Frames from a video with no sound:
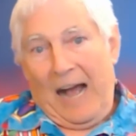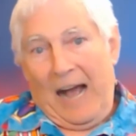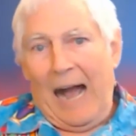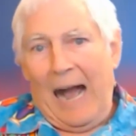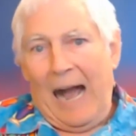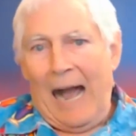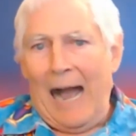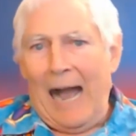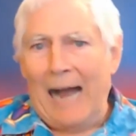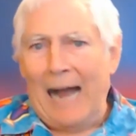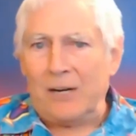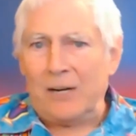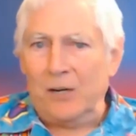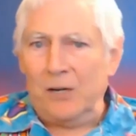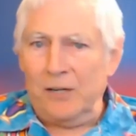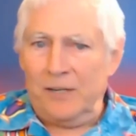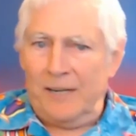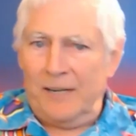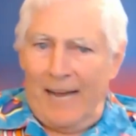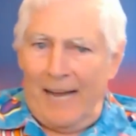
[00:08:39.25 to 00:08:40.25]
I
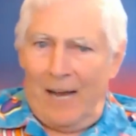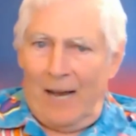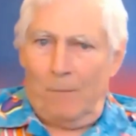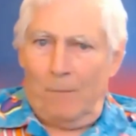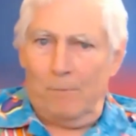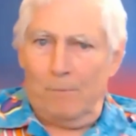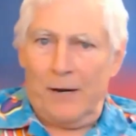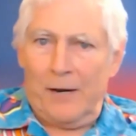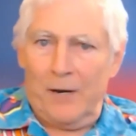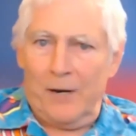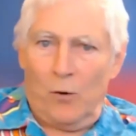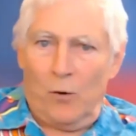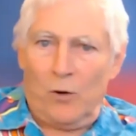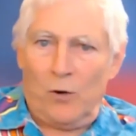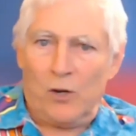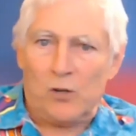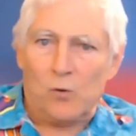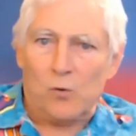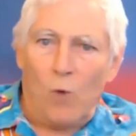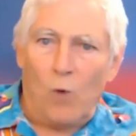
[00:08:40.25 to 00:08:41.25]
couldn't help but
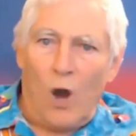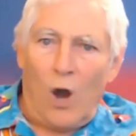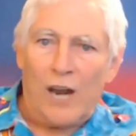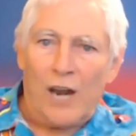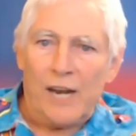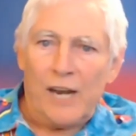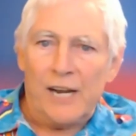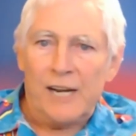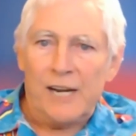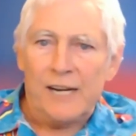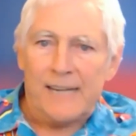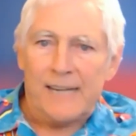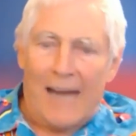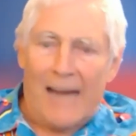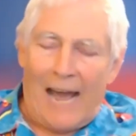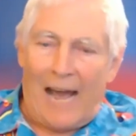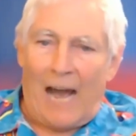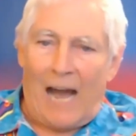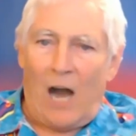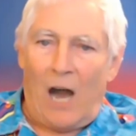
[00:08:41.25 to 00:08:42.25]
notice one
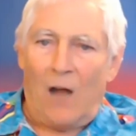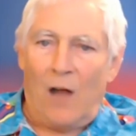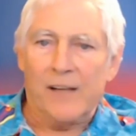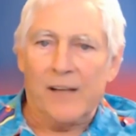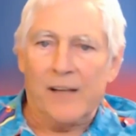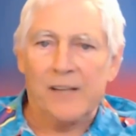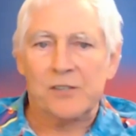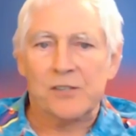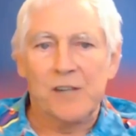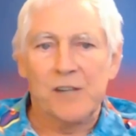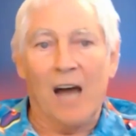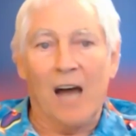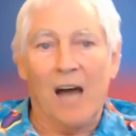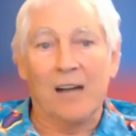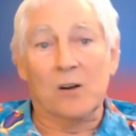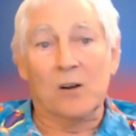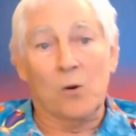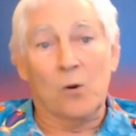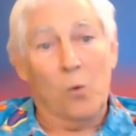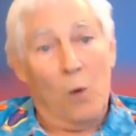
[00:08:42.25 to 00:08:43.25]
towel that's
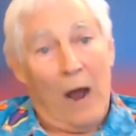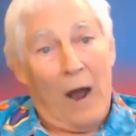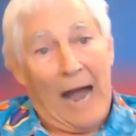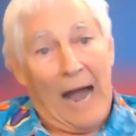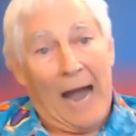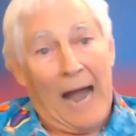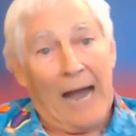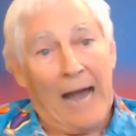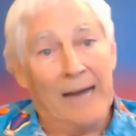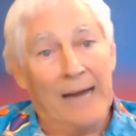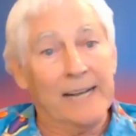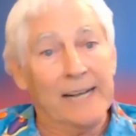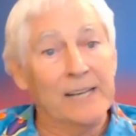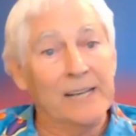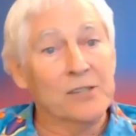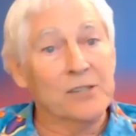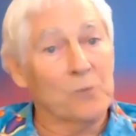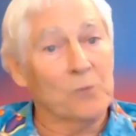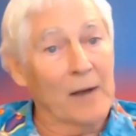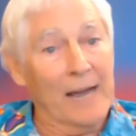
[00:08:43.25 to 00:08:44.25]
not quite
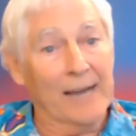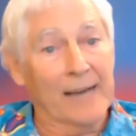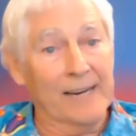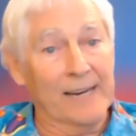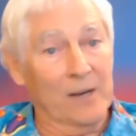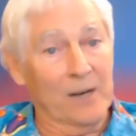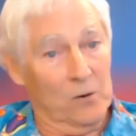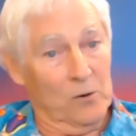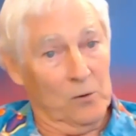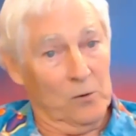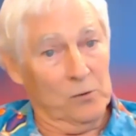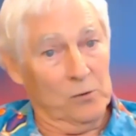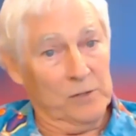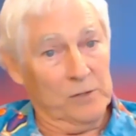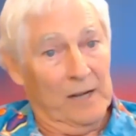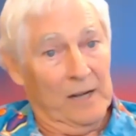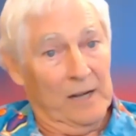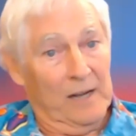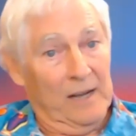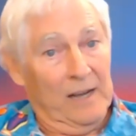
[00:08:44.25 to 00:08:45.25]
as raggedy old
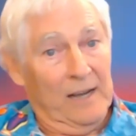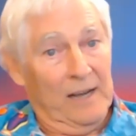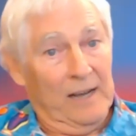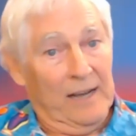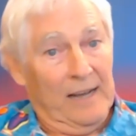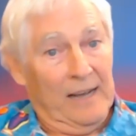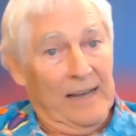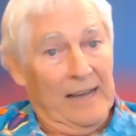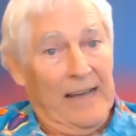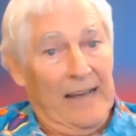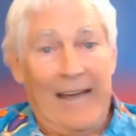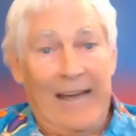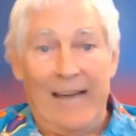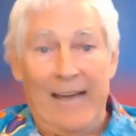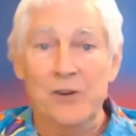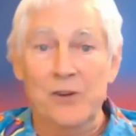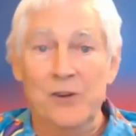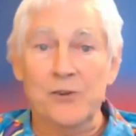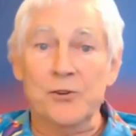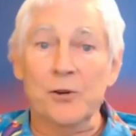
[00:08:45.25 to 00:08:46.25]

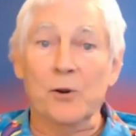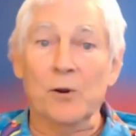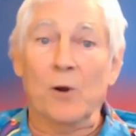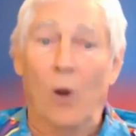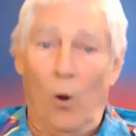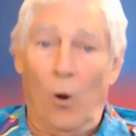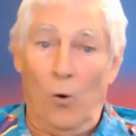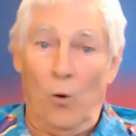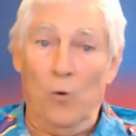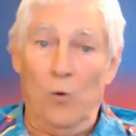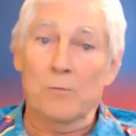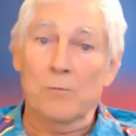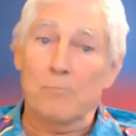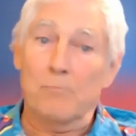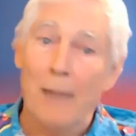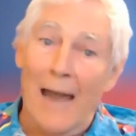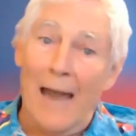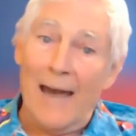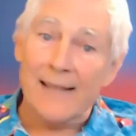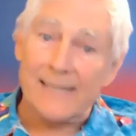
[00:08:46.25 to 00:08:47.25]
as your own
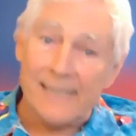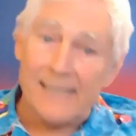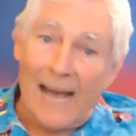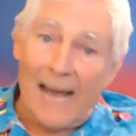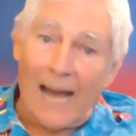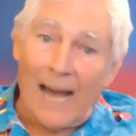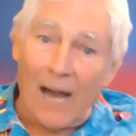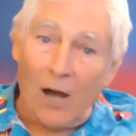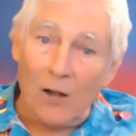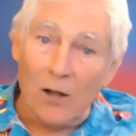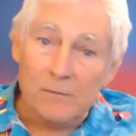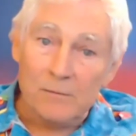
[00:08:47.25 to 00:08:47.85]
bath towel.